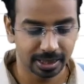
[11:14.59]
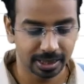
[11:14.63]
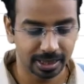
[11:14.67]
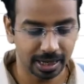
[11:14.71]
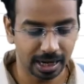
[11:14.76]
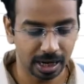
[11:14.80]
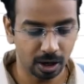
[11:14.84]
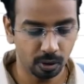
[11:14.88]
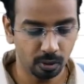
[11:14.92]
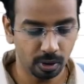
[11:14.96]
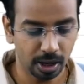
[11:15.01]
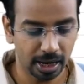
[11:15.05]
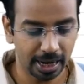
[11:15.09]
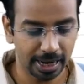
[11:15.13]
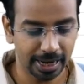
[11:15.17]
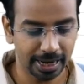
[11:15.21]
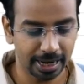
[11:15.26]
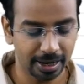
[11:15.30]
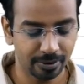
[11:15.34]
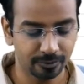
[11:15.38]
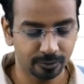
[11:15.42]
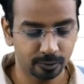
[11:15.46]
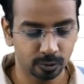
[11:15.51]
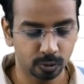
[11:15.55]
Now I
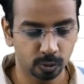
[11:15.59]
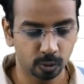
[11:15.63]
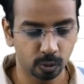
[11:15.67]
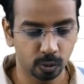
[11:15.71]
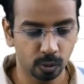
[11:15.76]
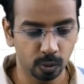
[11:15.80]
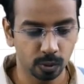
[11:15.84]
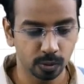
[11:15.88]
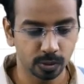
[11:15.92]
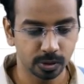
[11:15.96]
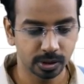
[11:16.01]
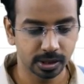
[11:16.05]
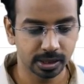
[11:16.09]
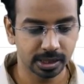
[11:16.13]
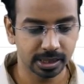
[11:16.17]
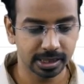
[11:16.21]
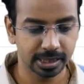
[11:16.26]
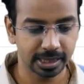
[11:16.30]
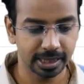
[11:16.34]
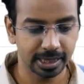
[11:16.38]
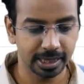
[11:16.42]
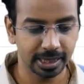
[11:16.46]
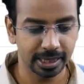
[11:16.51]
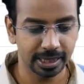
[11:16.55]
have to
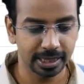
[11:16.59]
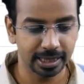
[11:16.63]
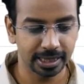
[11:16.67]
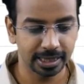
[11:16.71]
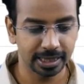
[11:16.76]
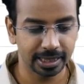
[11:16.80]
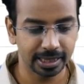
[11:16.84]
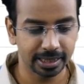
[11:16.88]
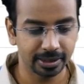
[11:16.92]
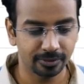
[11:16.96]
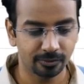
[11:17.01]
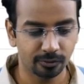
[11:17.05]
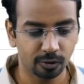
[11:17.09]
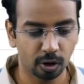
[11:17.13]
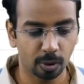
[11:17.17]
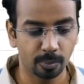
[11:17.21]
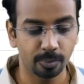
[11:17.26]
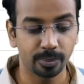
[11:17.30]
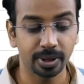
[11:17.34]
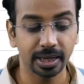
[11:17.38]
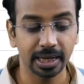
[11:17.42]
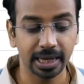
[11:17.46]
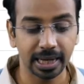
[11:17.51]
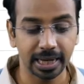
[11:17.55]
see
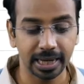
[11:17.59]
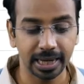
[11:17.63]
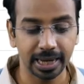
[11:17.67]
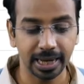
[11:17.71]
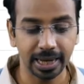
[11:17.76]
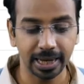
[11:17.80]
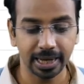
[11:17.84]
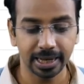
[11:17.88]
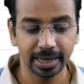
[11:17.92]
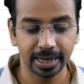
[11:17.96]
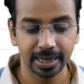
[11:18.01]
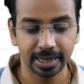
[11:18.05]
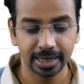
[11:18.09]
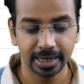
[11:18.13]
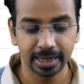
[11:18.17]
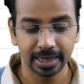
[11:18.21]
from A